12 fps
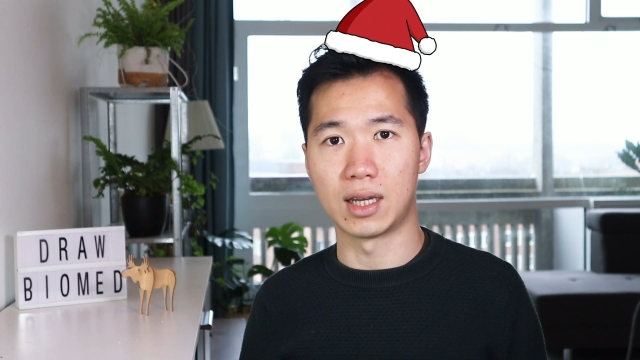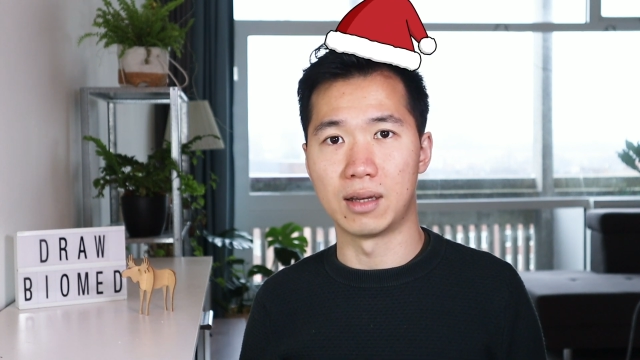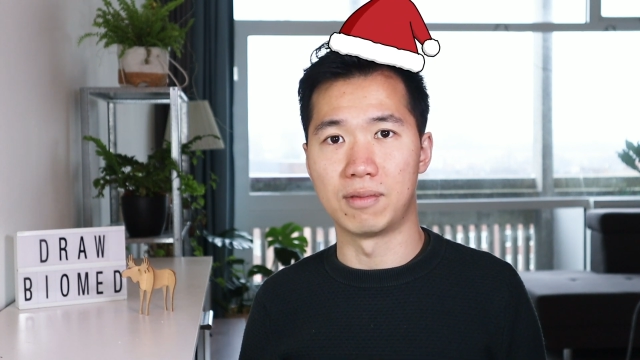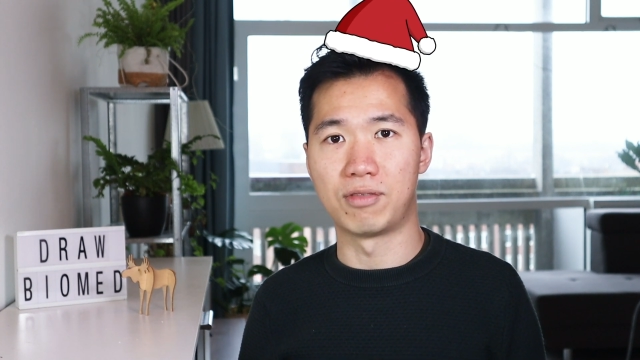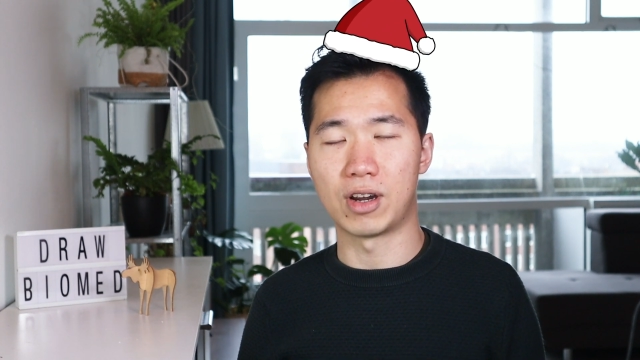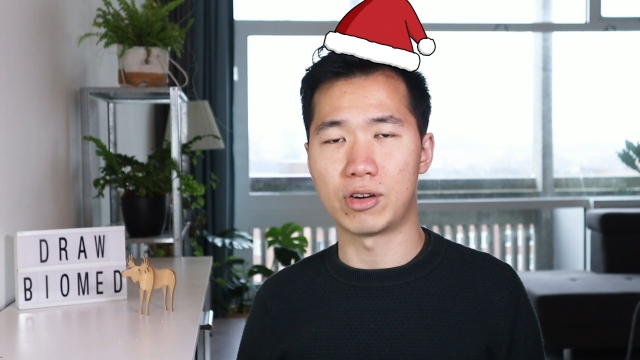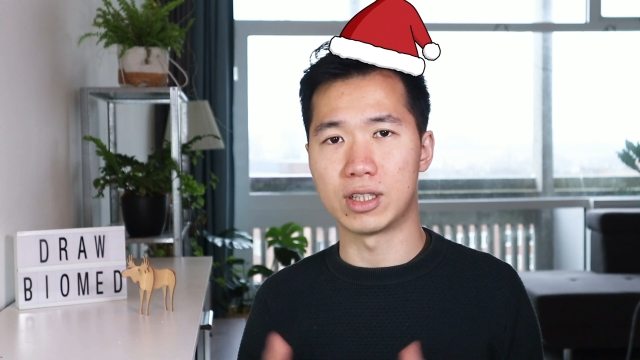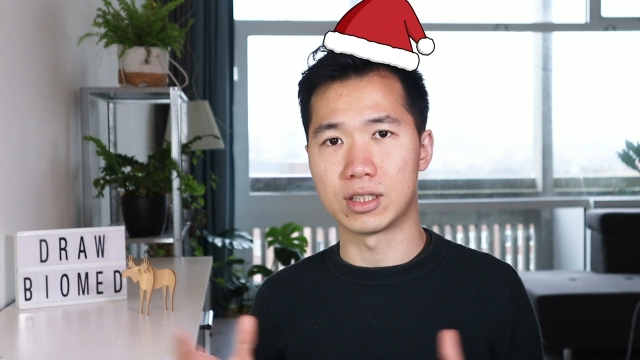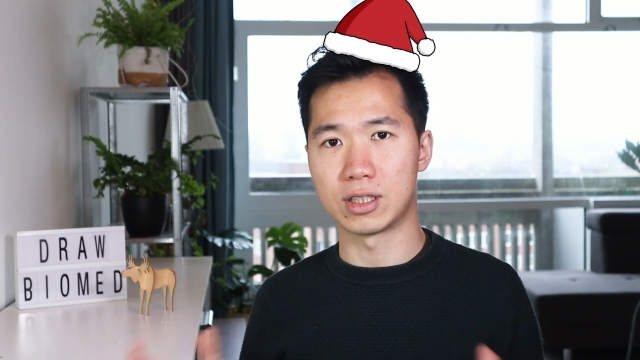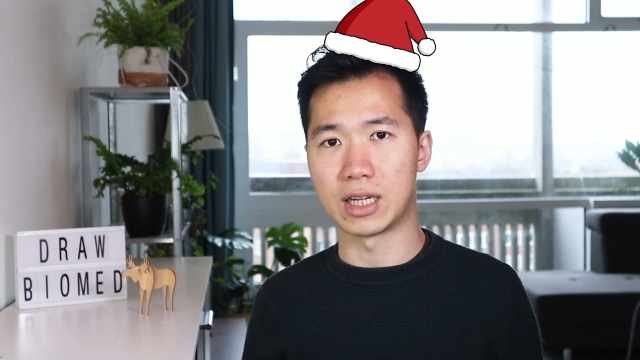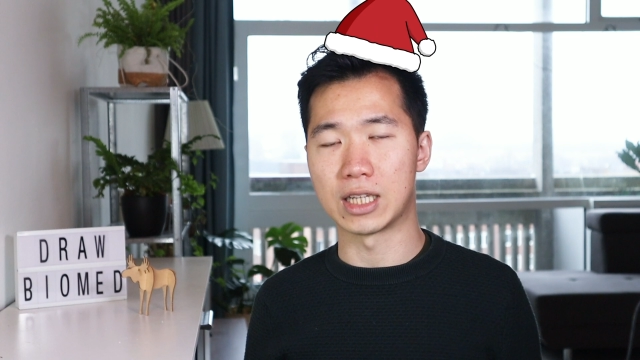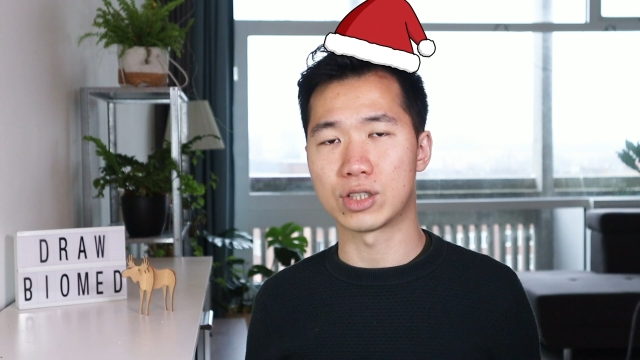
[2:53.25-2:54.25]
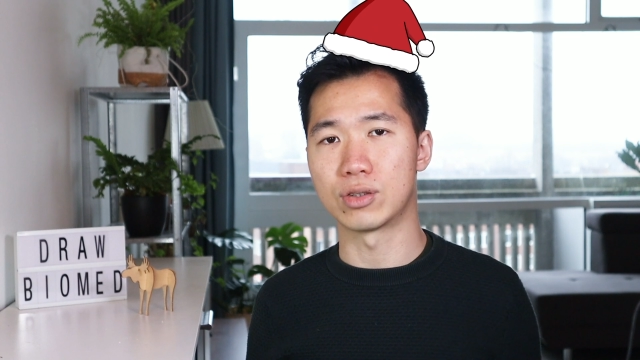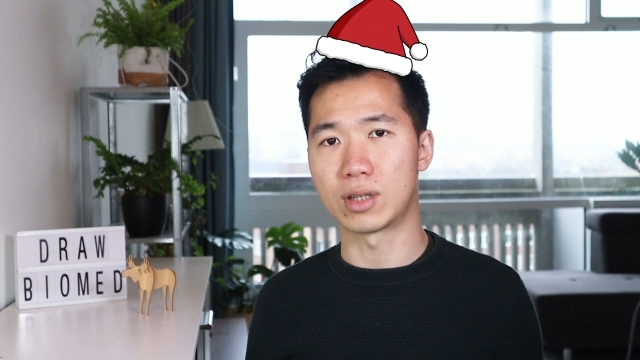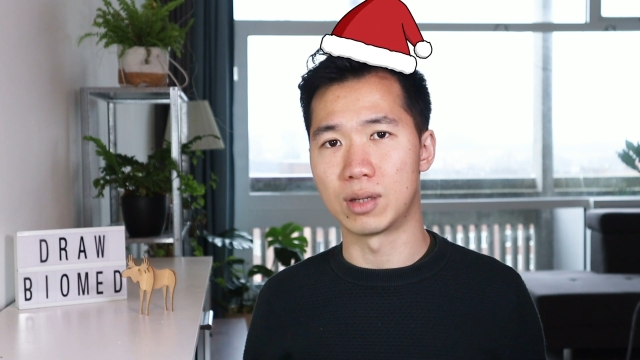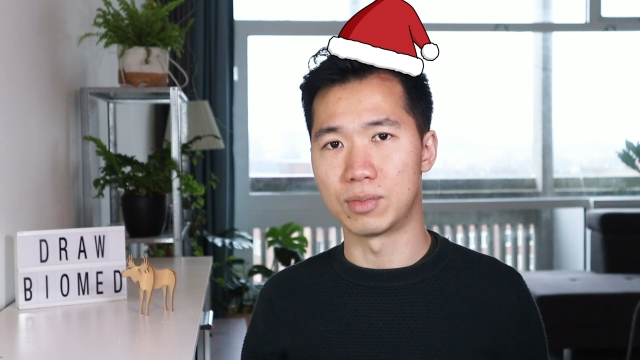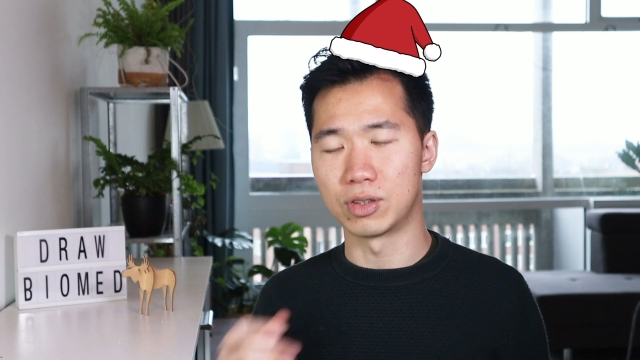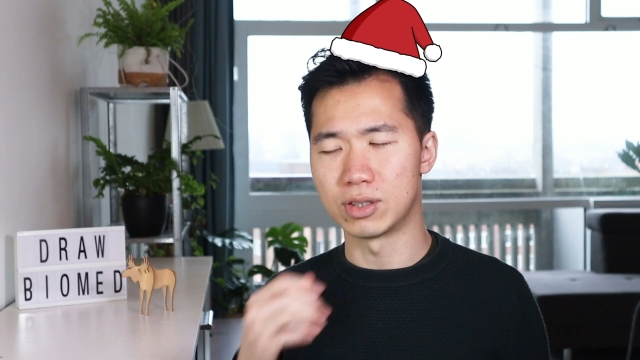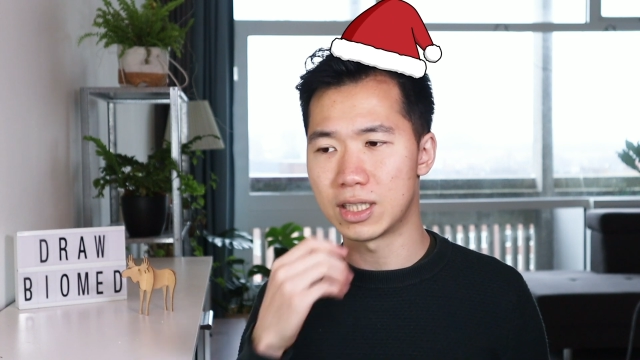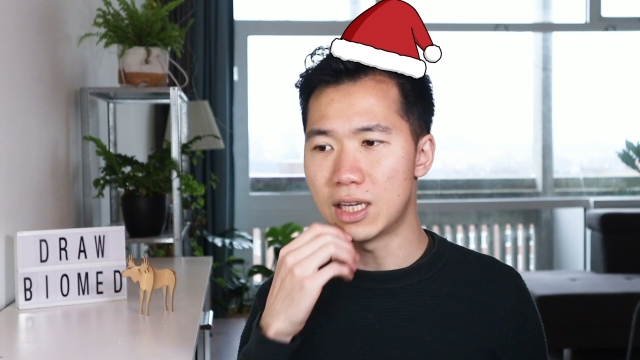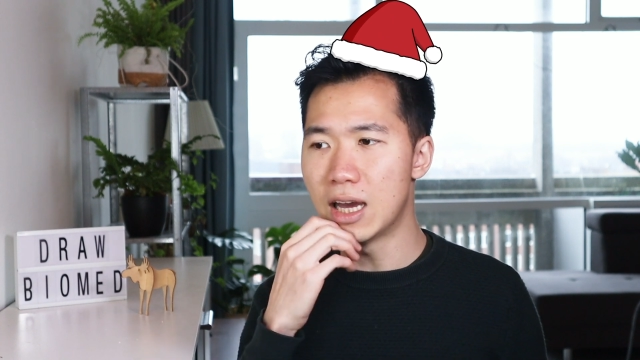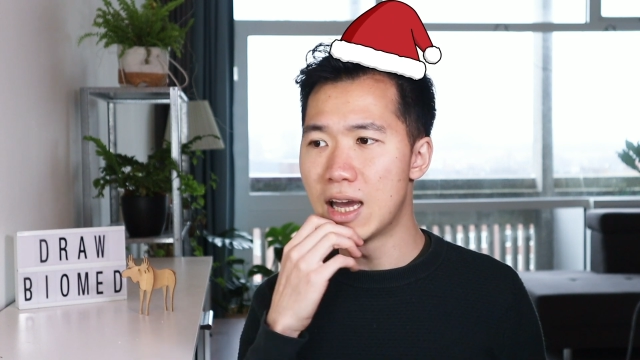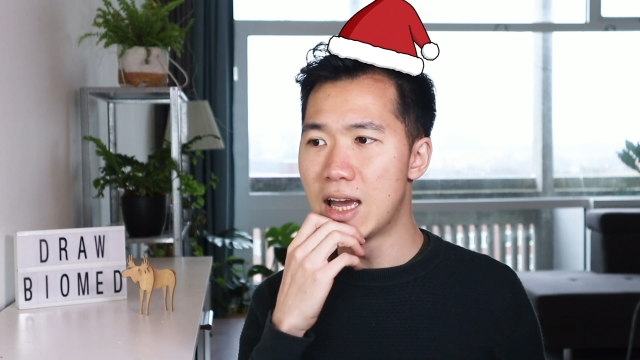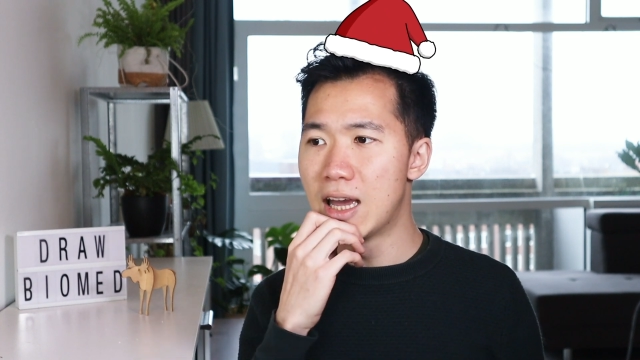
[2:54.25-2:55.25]
a very international
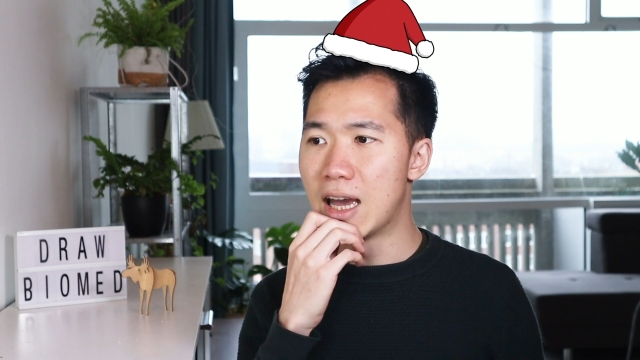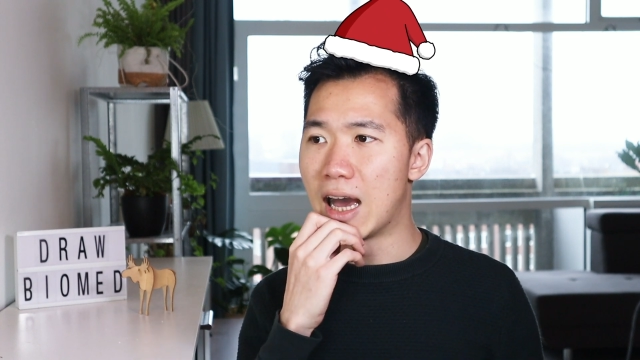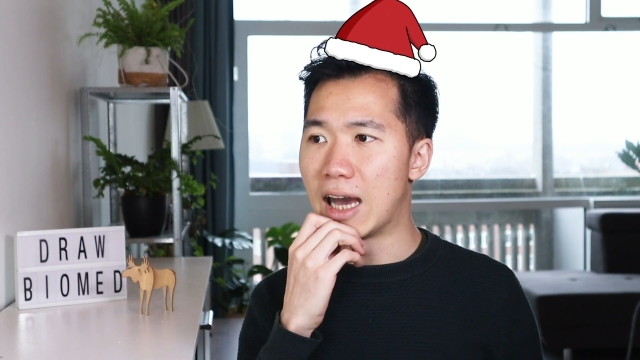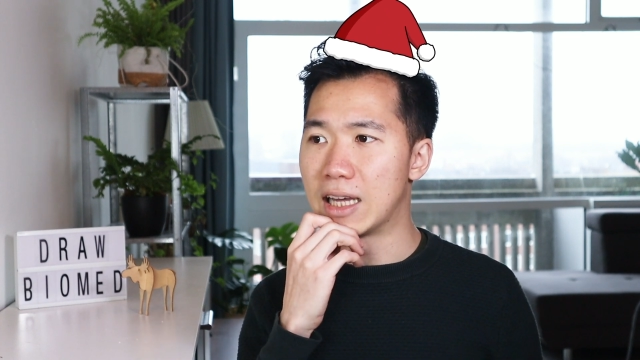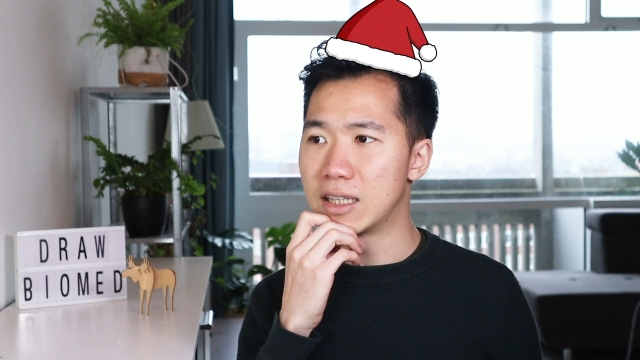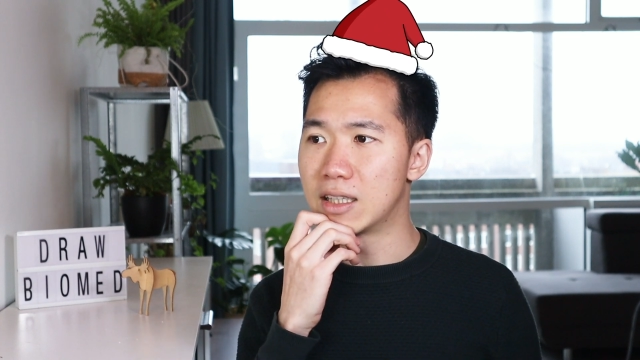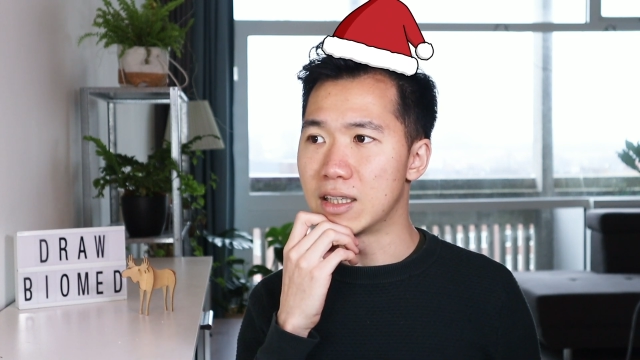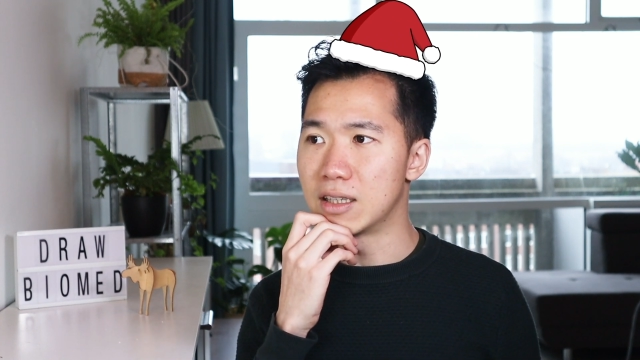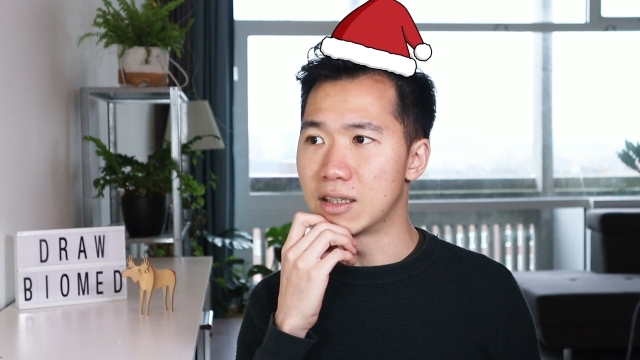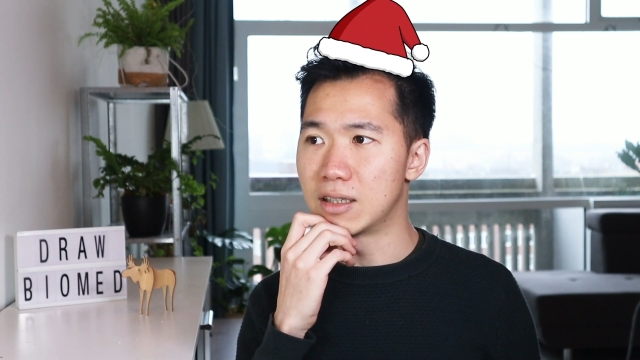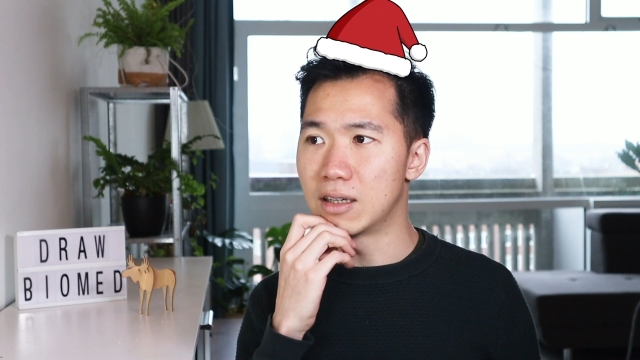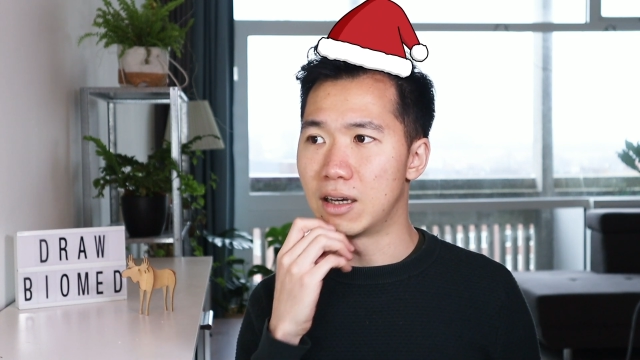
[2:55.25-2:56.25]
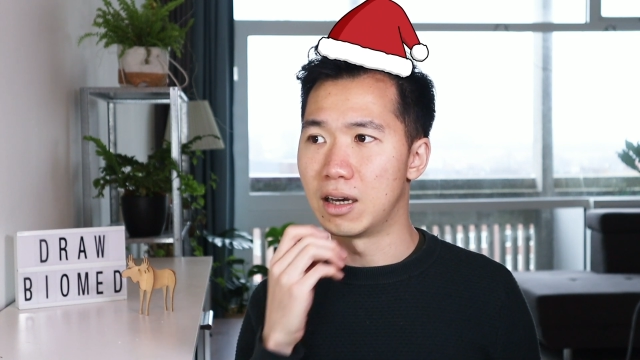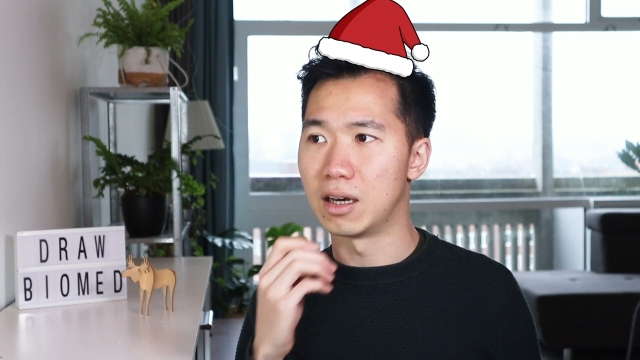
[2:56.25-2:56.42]
community, I think